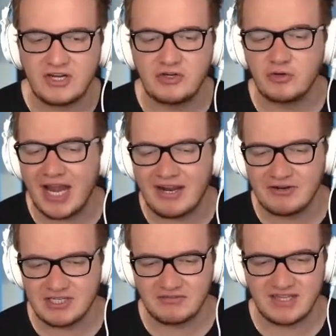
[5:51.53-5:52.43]
the
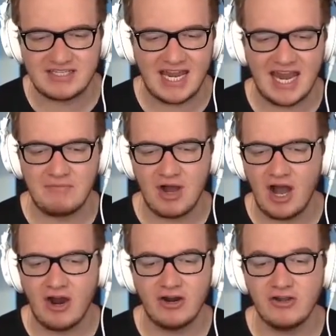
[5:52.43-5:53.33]
creators of this game
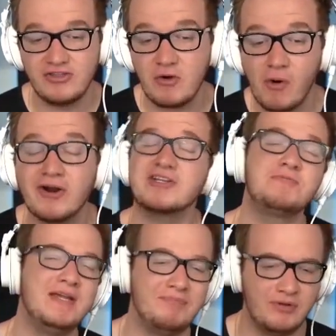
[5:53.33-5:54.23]
are the
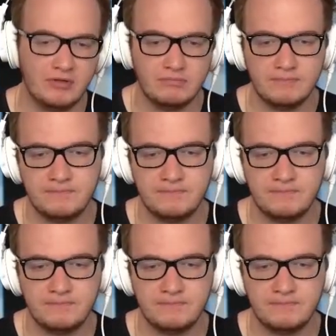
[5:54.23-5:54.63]
worst people.